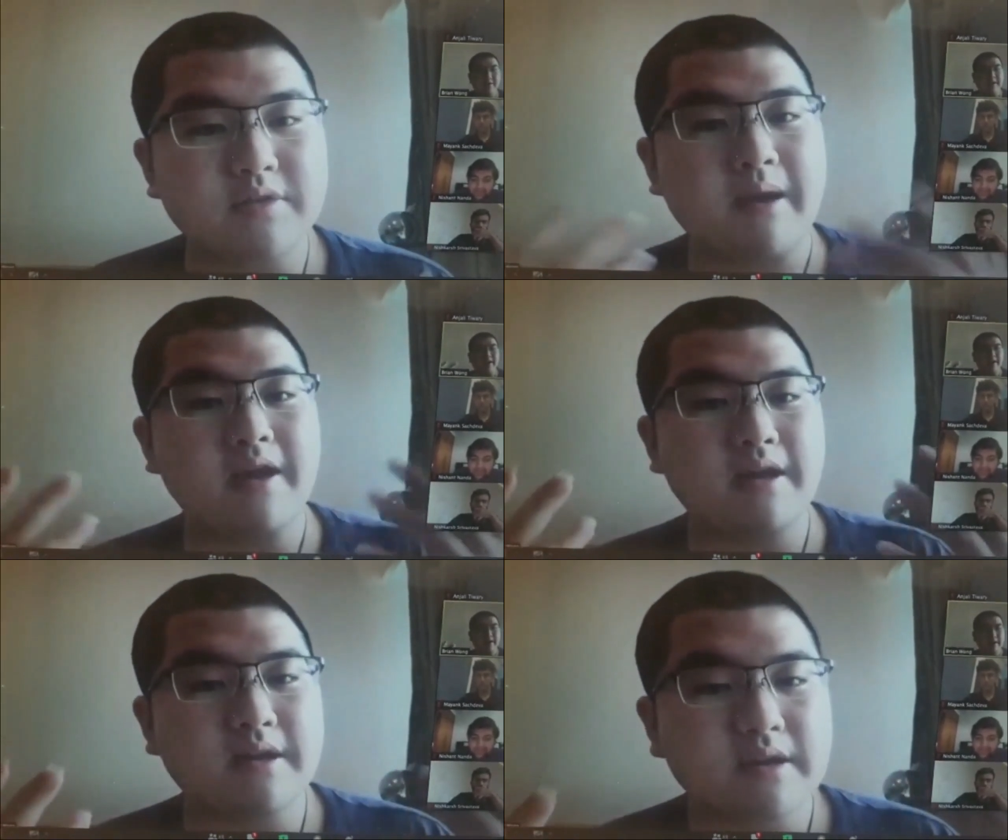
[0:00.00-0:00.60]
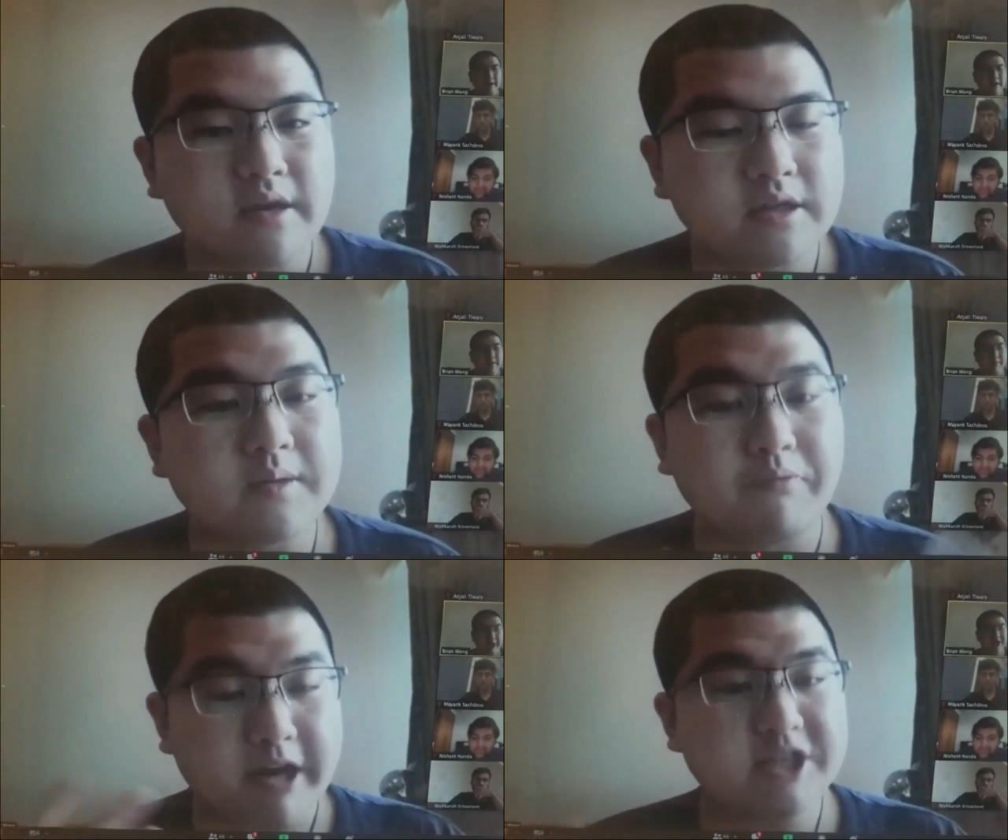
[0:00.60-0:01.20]
to
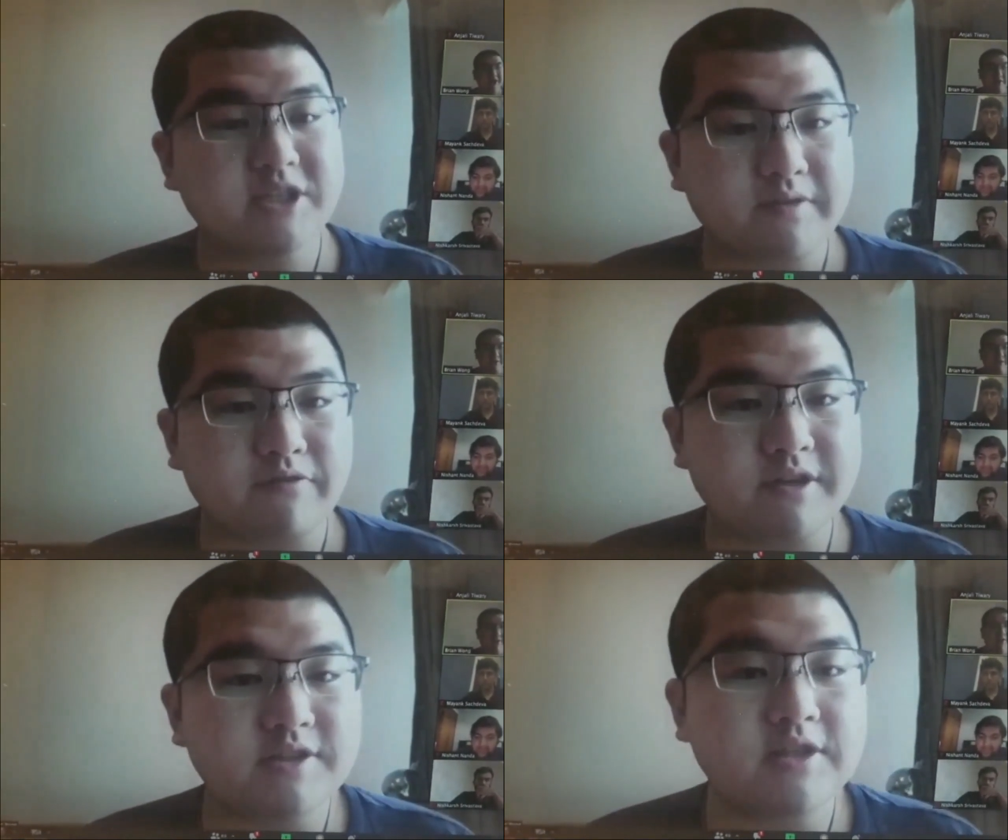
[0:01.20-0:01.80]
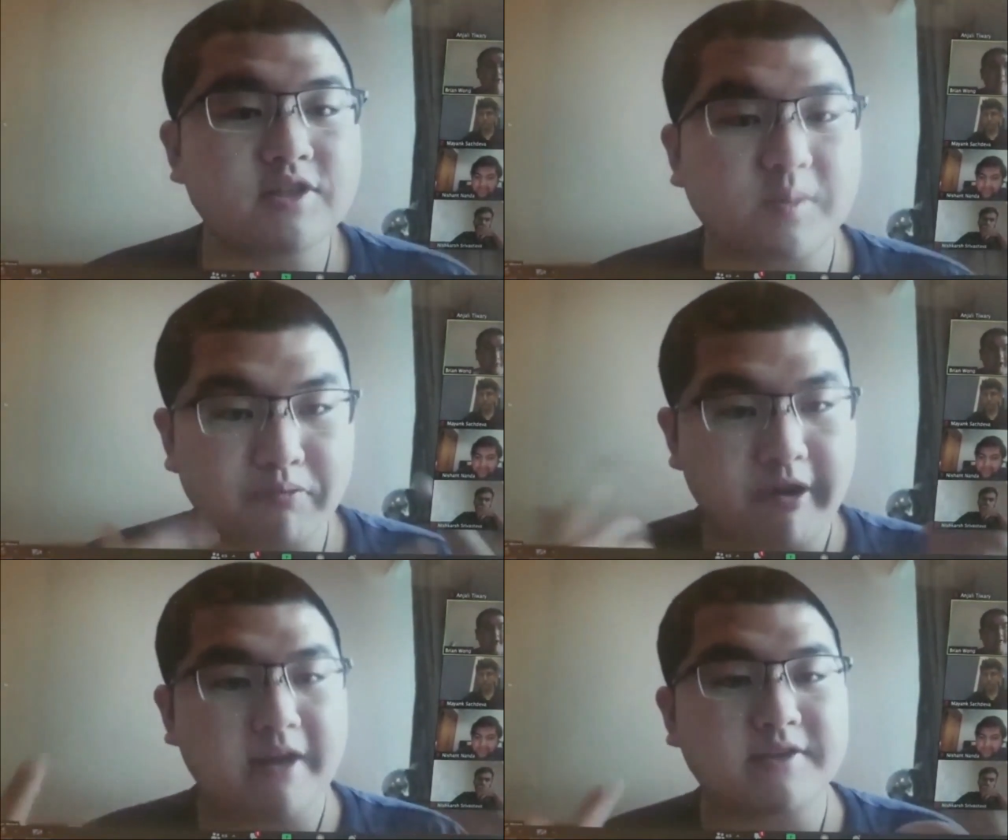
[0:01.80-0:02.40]
bridge differences, to
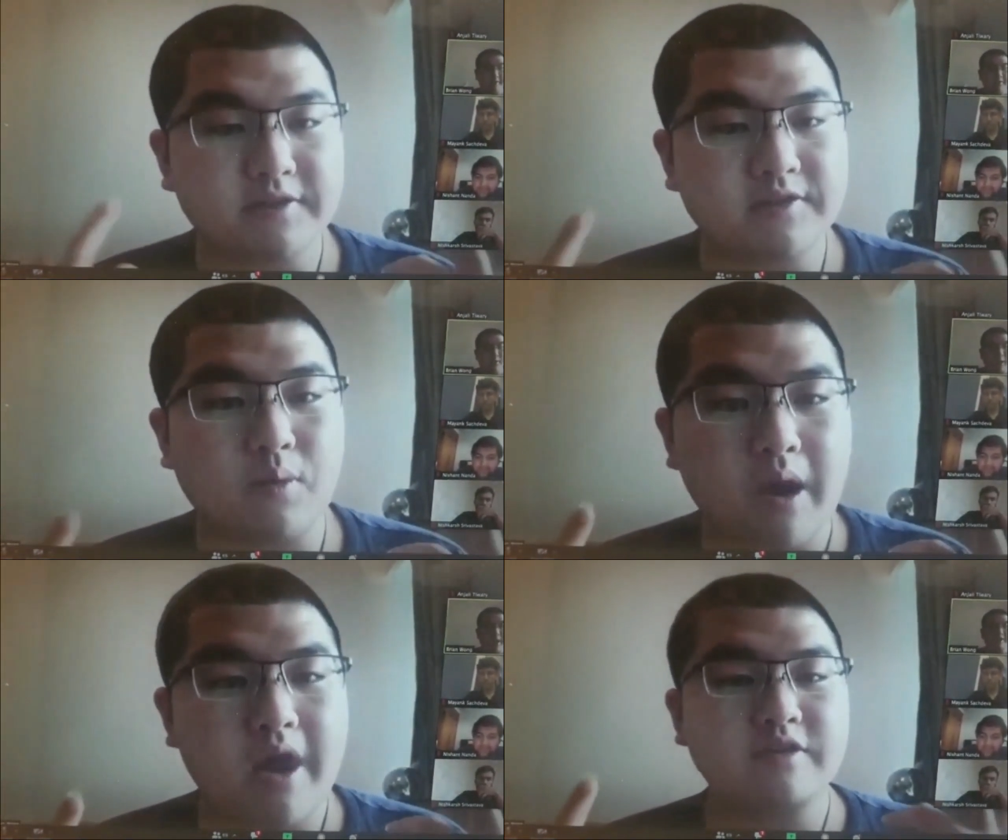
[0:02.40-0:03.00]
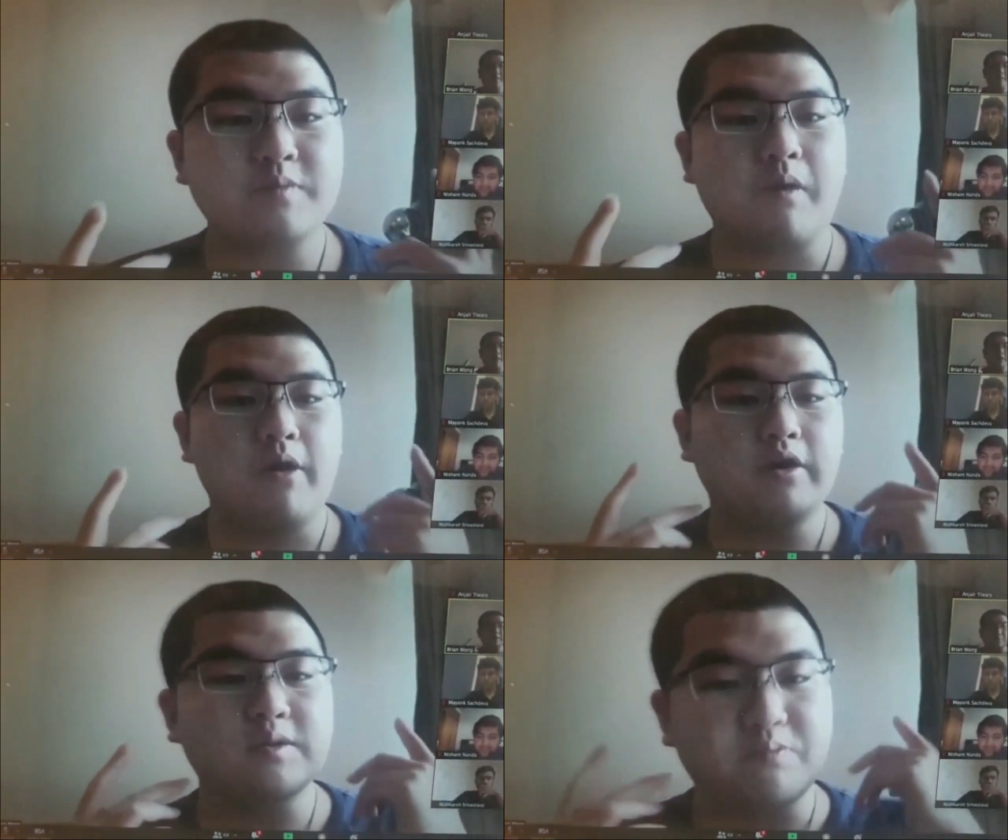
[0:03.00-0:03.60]
practice the way I
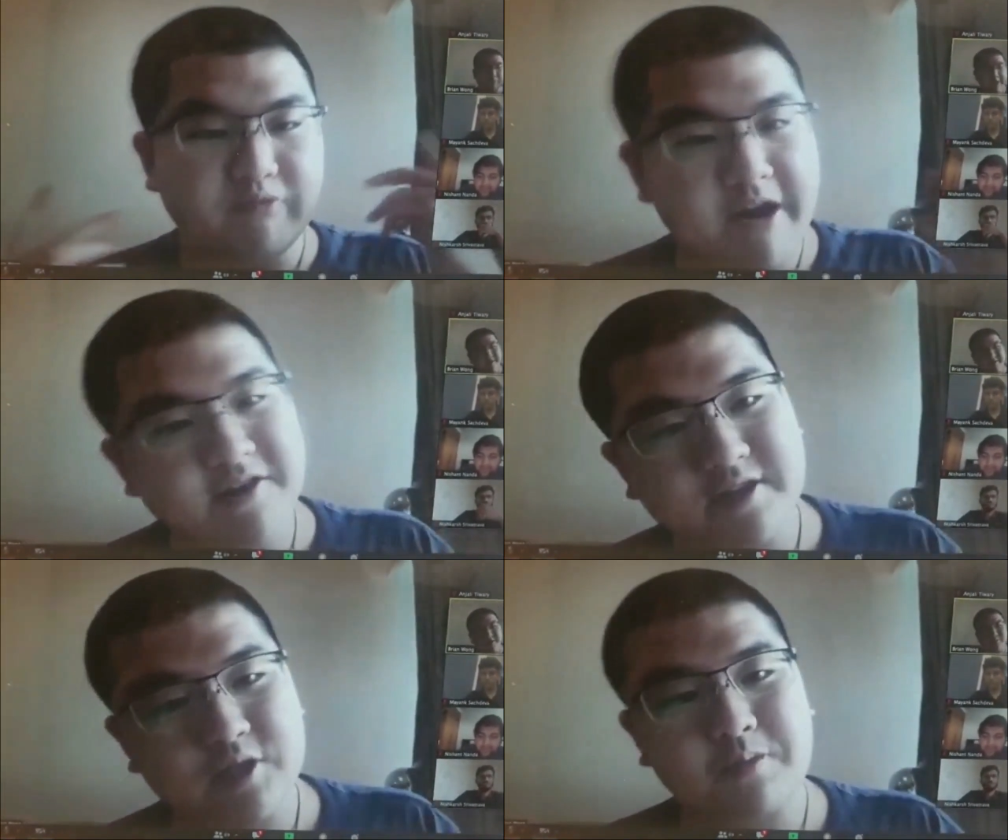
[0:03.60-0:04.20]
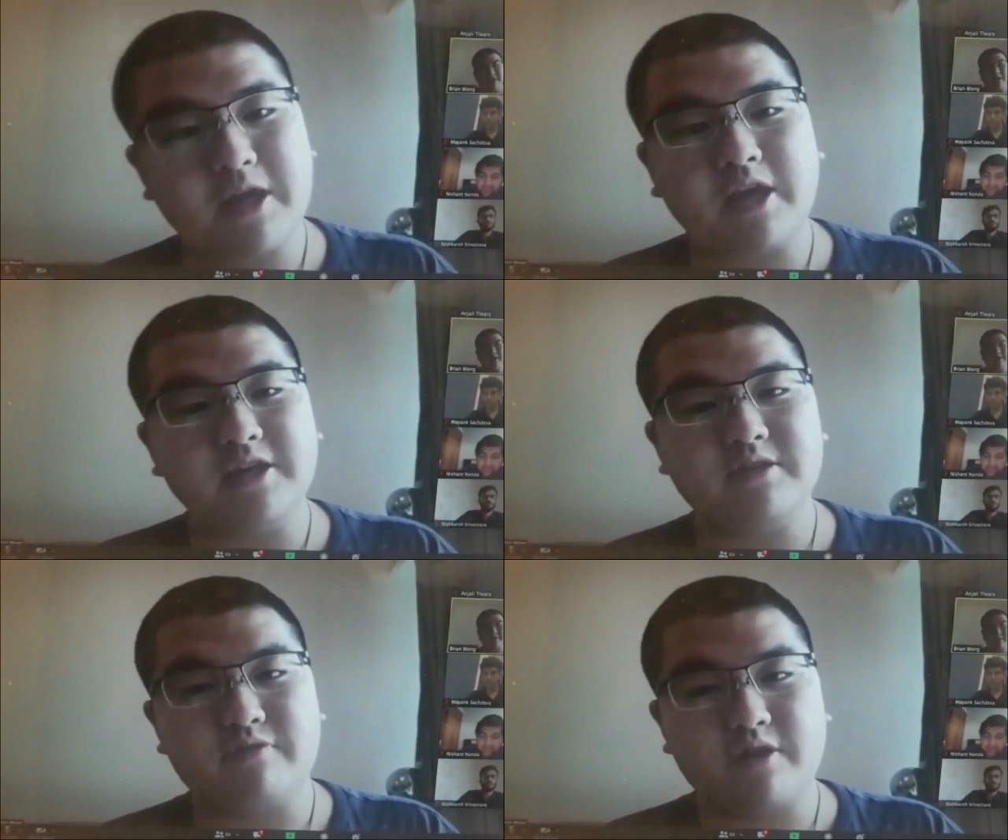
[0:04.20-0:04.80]
spoke, to practice speaking
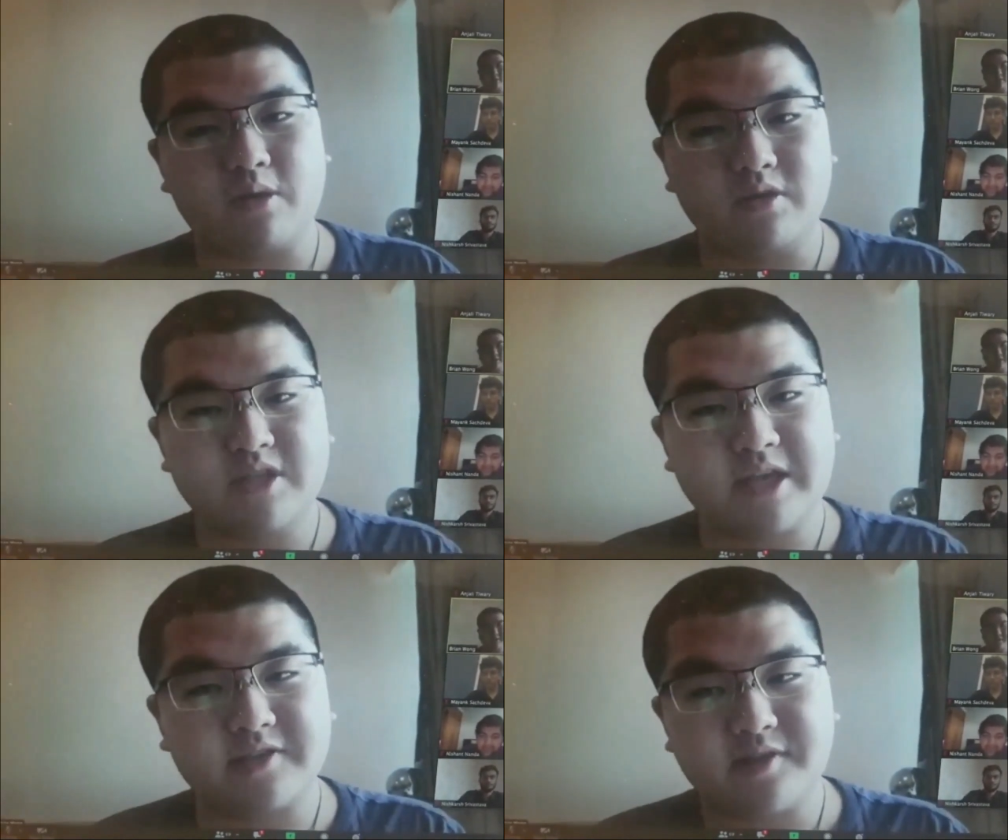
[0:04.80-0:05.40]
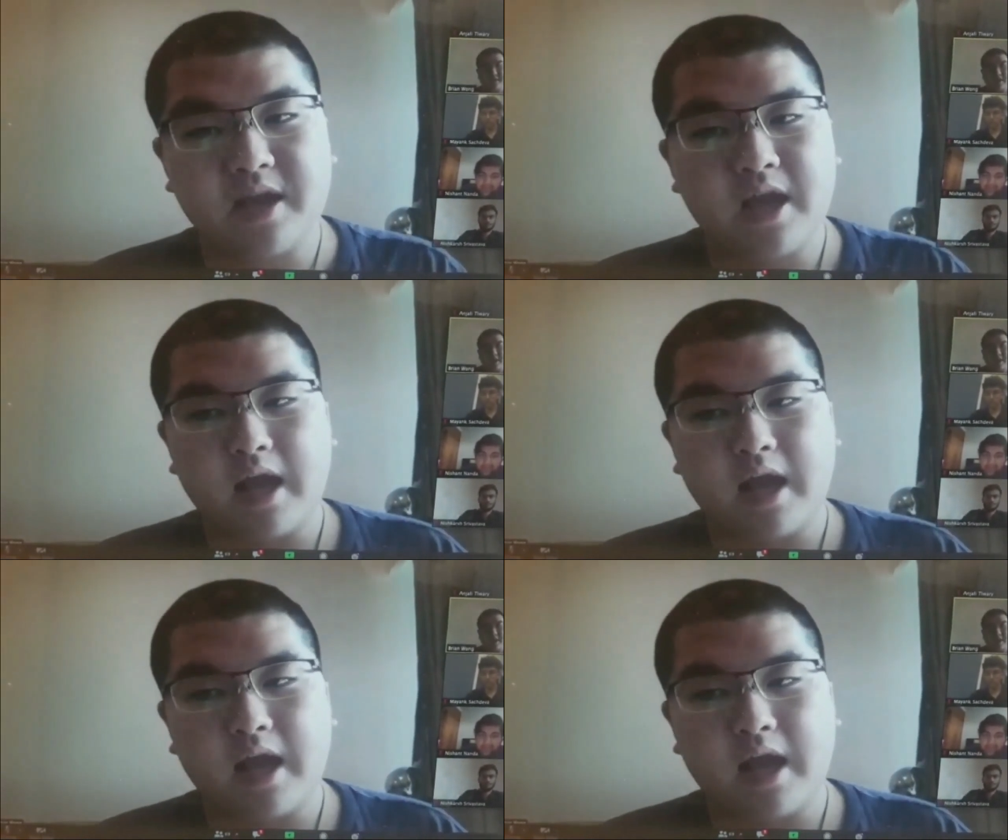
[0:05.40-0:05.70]
in different contexts,